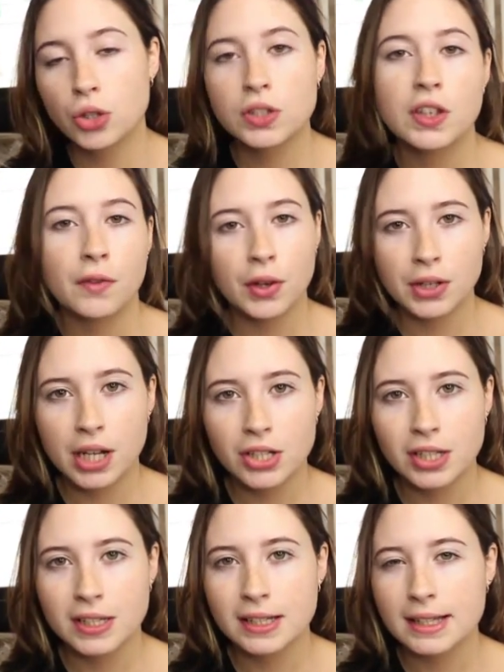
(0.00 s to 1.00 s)
drugstore
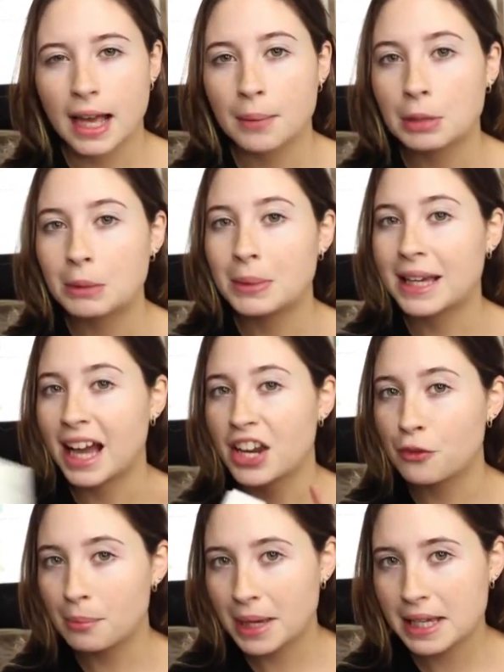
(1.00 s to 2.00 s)
foundations I'm going to be
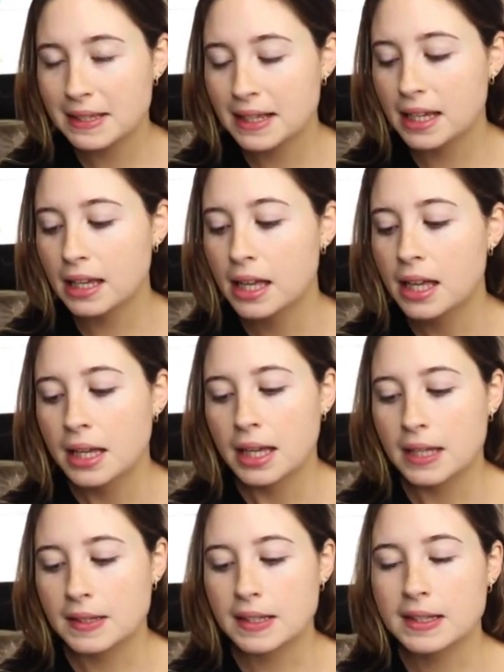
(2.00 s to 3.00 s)
kind of mixing.
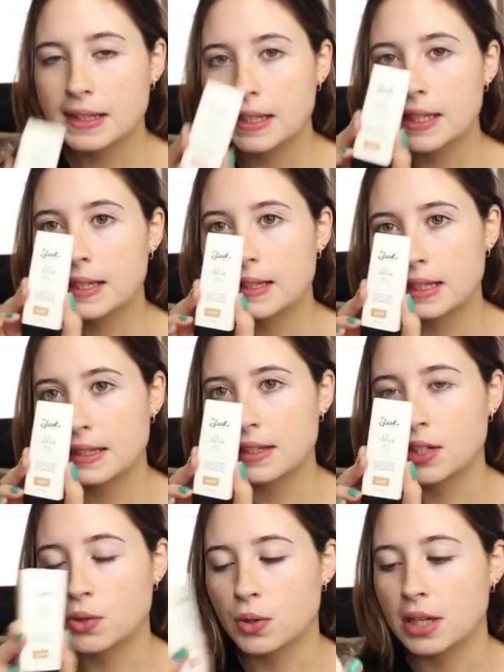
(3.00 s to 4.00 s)
It's a Sleek
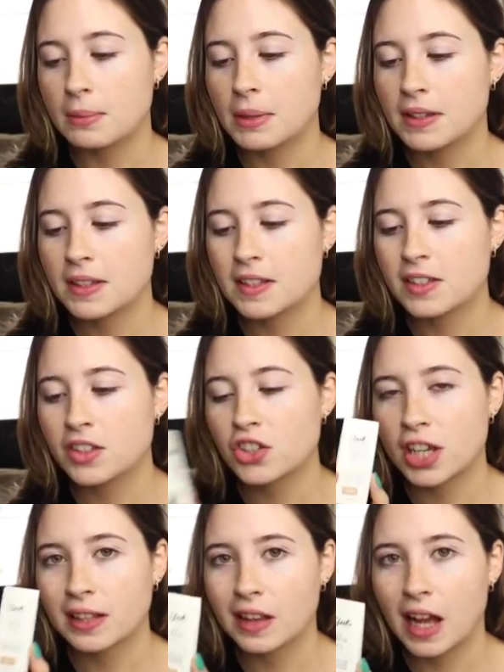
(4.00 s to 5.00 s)
CC cream, and this is in the
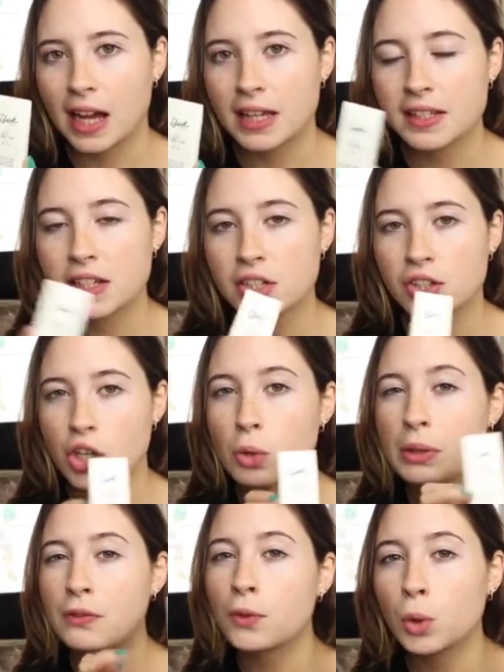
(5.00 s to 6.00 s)
shade Light.
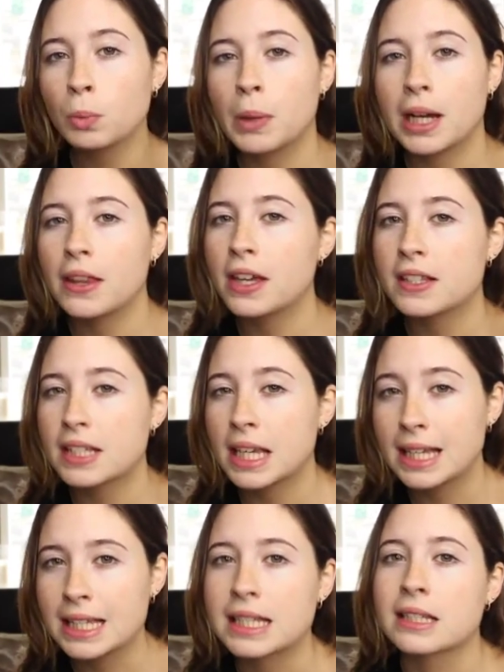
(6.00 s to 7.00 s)
Don't be fooled by this,
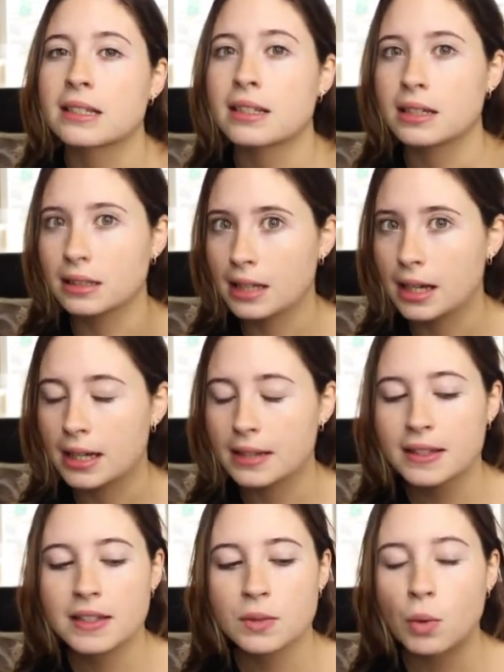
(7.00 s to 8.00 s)
it isn't
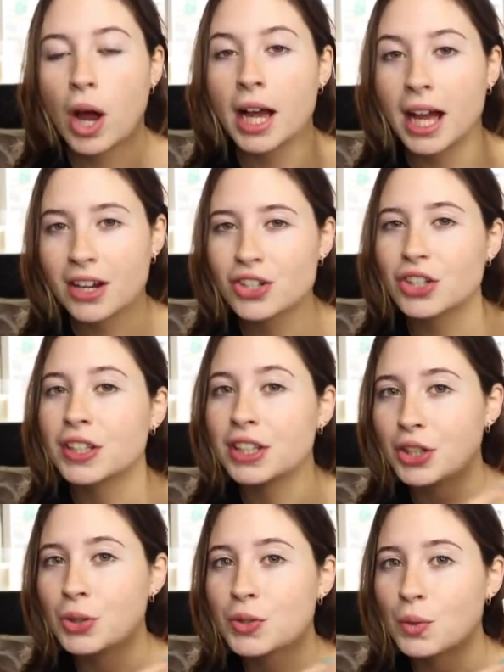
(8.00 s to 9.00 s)
light. This is what I actually
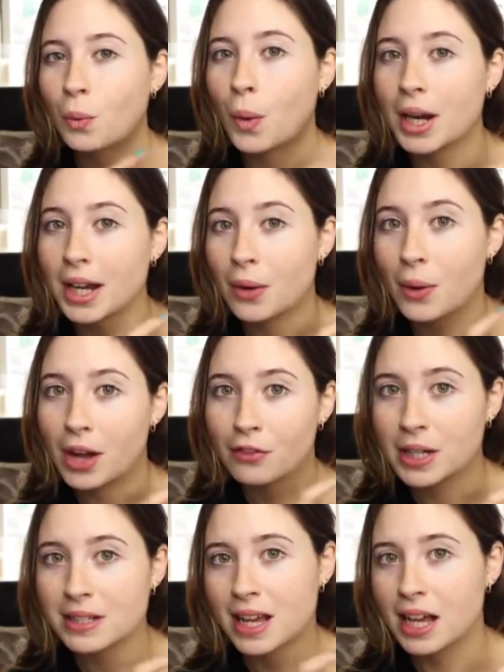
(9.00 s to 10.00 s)
use when I wear
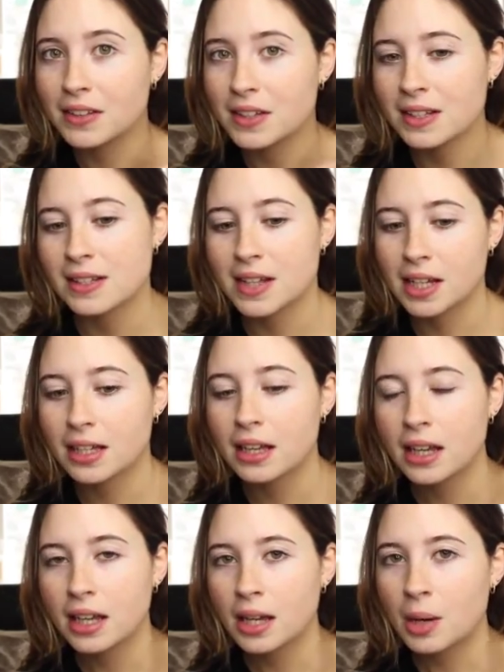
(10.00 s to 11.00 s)
fake tan. This is like
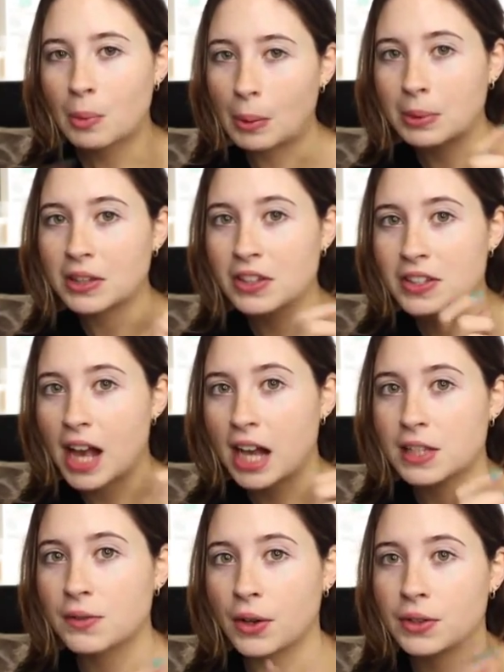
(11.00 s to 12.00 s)
probably the
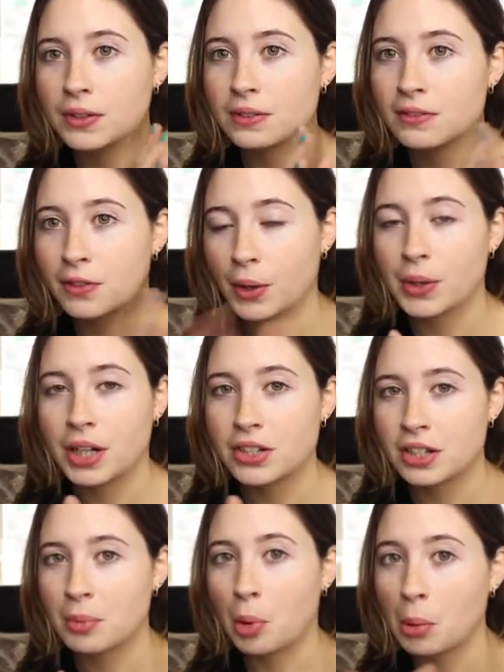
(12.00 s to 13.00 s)
darkest
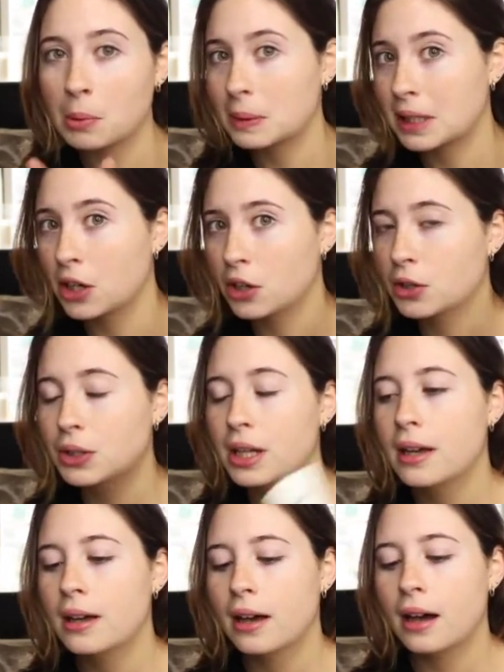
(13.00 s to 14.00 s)
foundation I probably
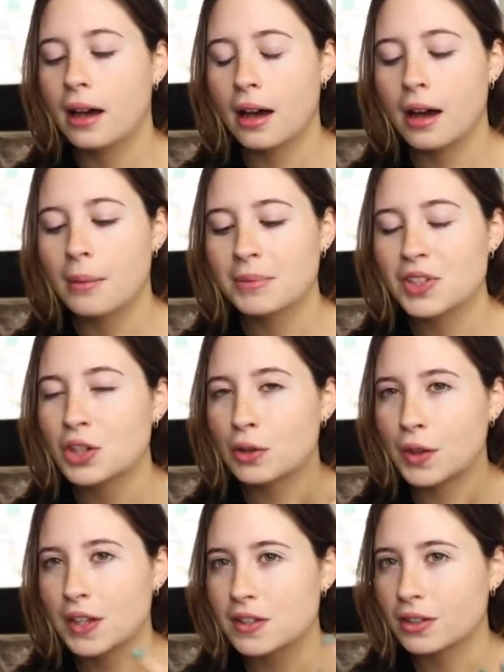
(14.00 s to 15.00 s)
own. Don't know
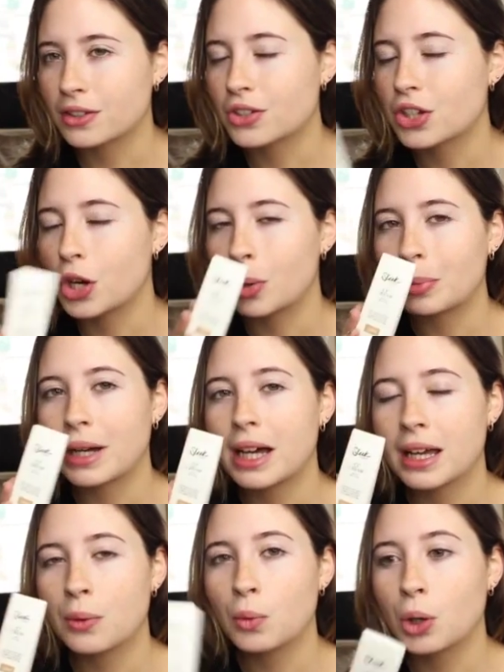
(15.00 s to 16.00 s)
if that's going to show,
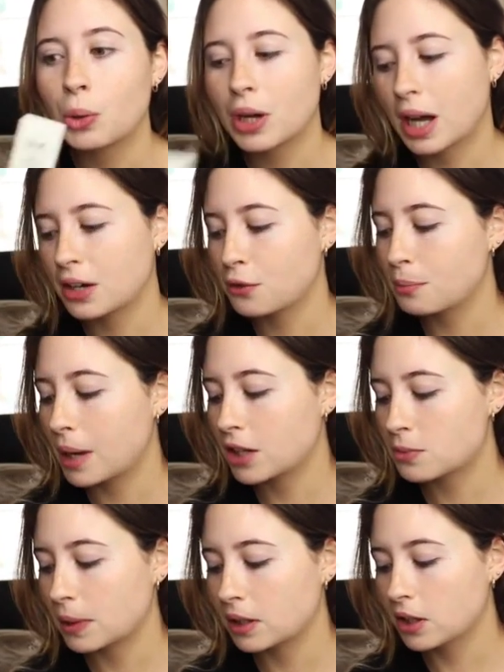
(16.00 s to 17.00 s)
but it will kind of
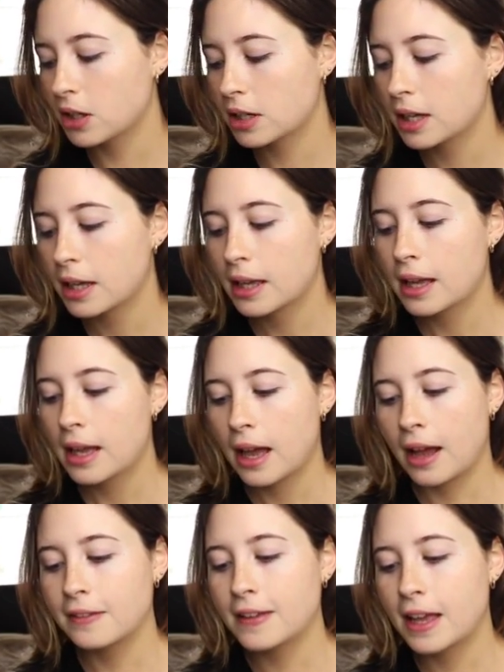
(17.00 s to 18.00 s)
match my look.
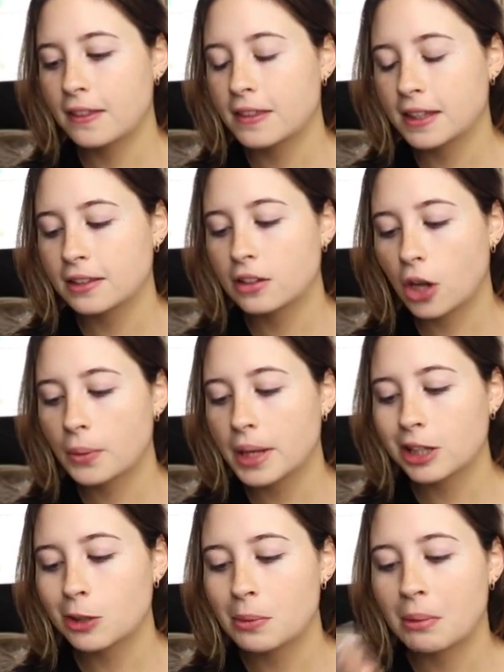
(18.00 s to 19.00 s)
And then the
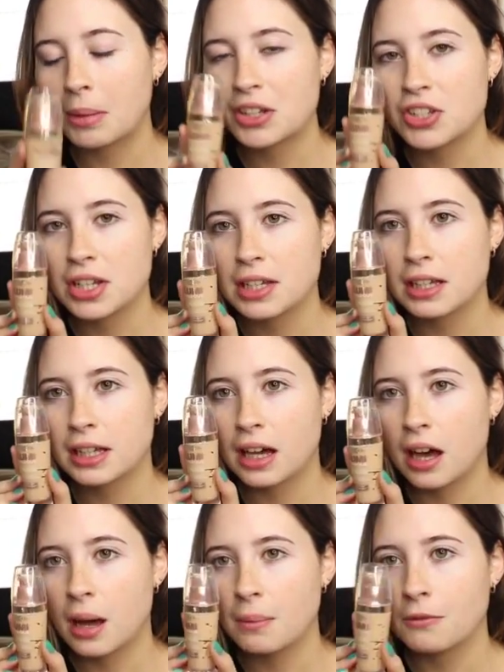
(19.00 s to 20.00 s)
L'Oreal Lumiere
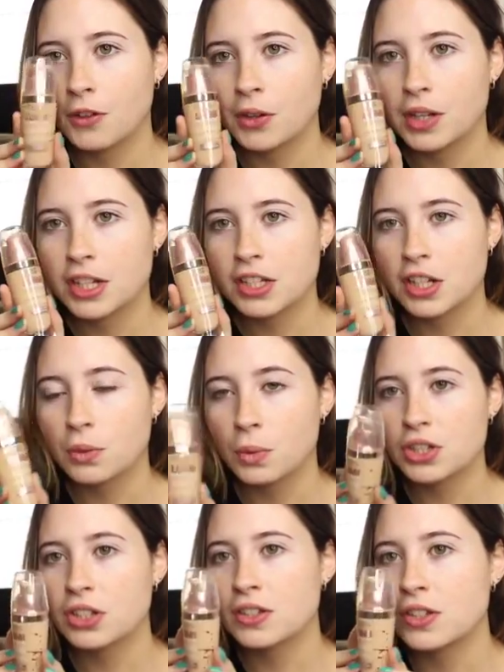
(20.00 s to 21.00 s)
Magique foundation,
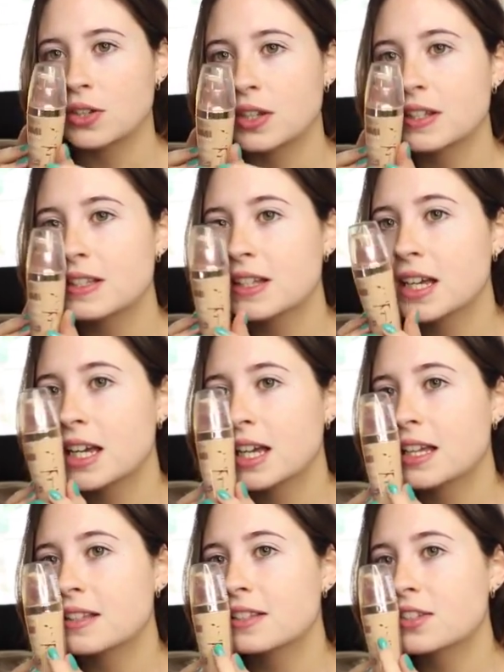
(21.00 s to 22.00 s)
which as you can see
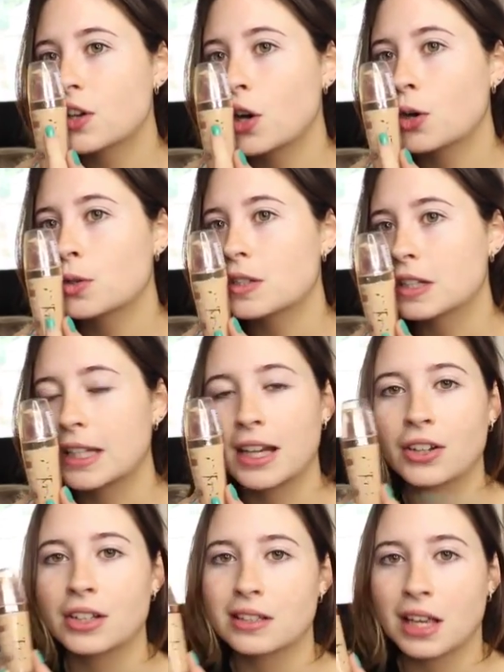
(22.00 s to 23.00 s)
is
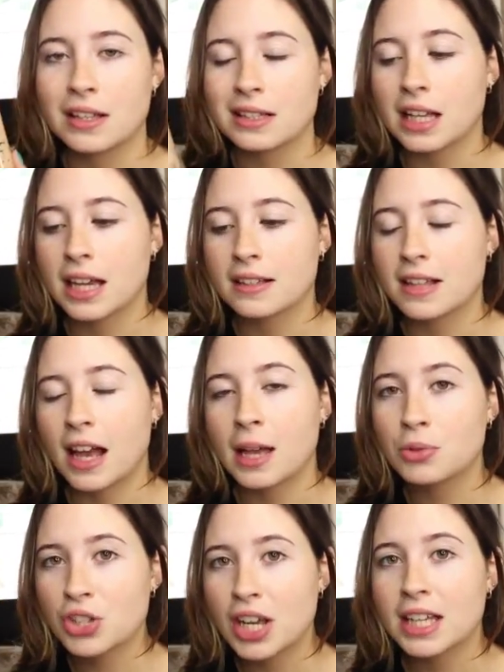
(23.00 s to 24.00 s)
totally on its last legs. I
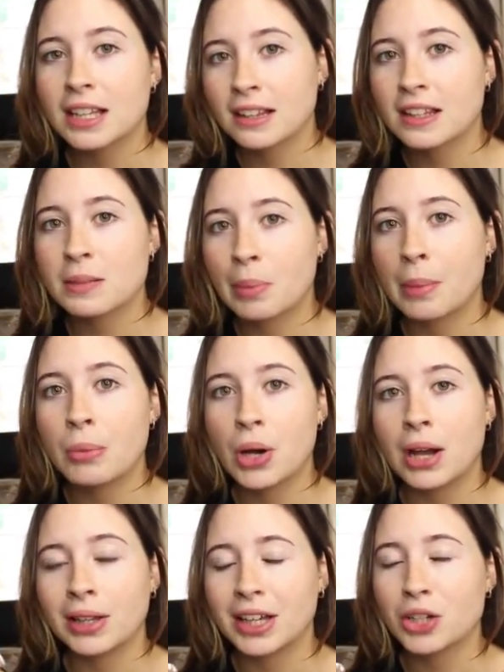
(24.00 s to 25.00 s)
am shaking this bad
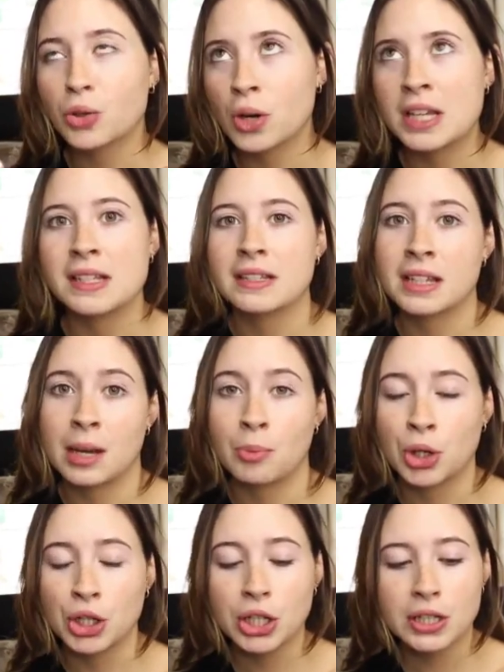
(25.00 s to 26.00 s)
boy out like crazy to get
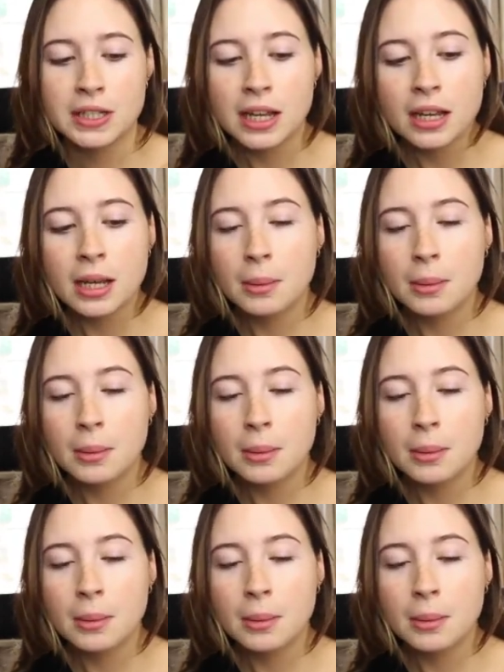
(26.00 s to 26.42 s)
product,